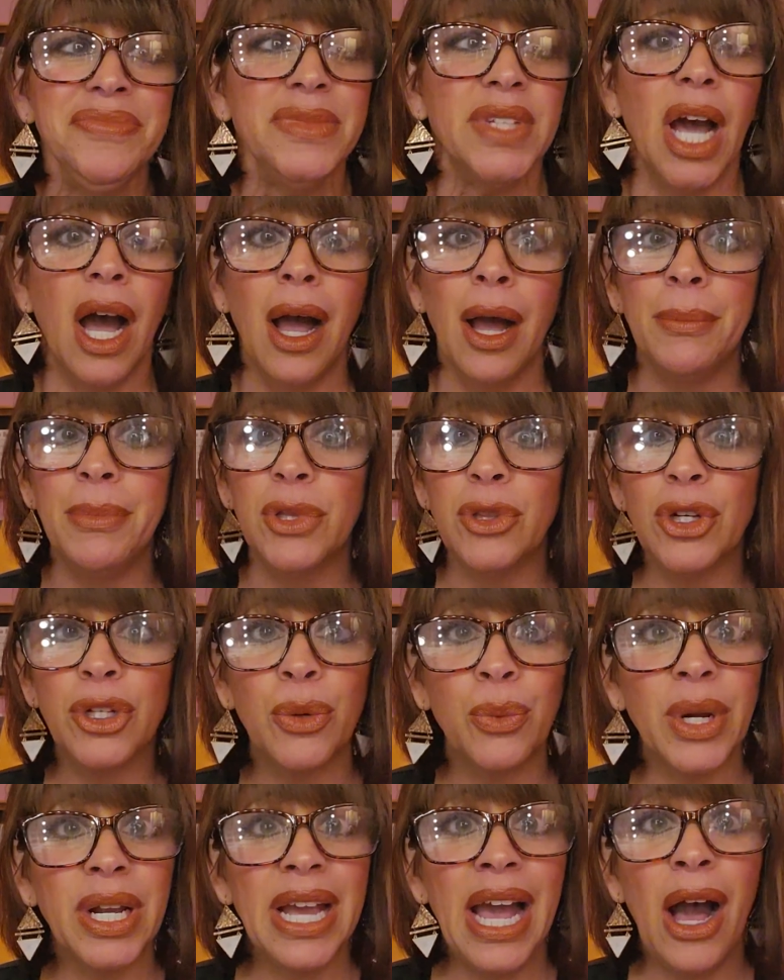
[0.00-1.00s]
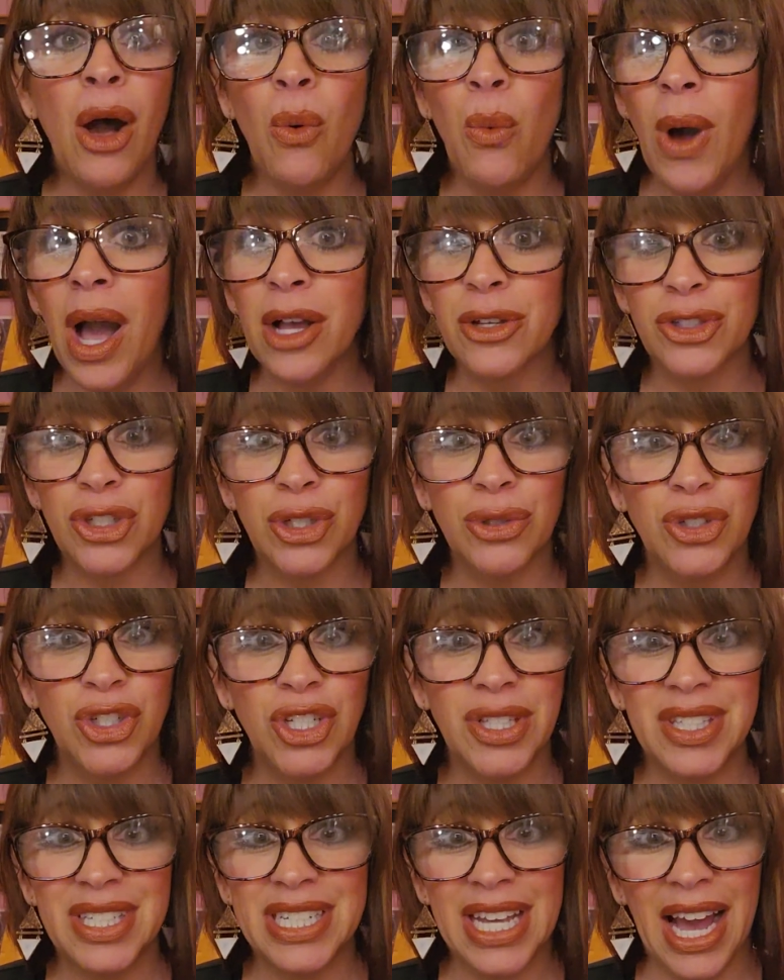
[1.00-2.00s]
Look at Raquel Welch, who
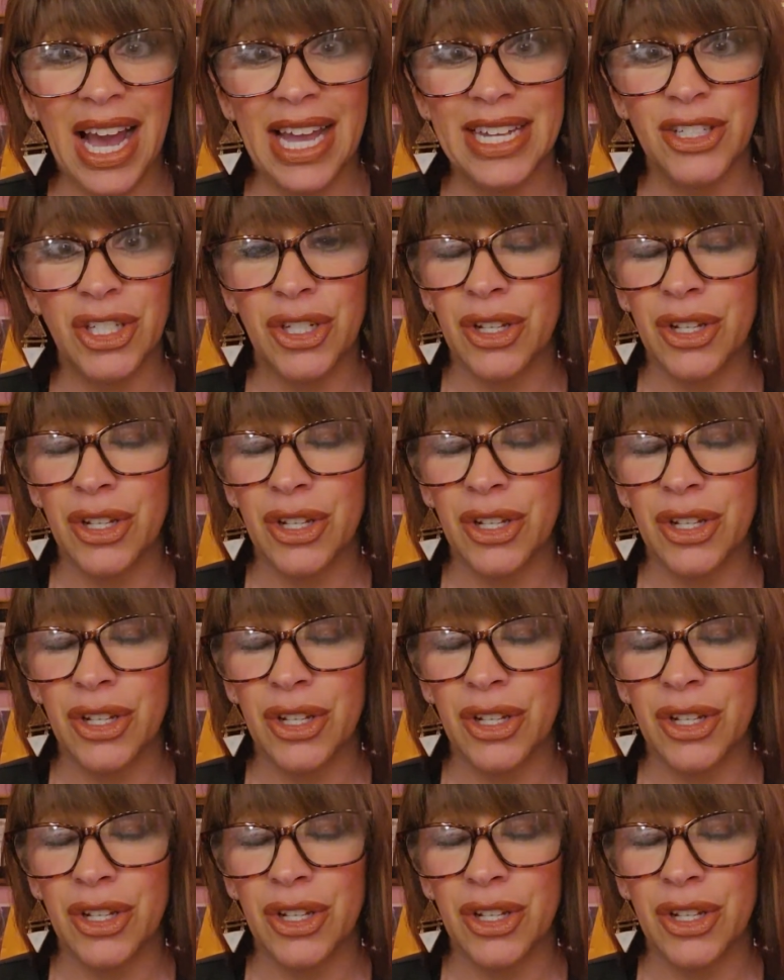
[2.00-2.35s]
just died.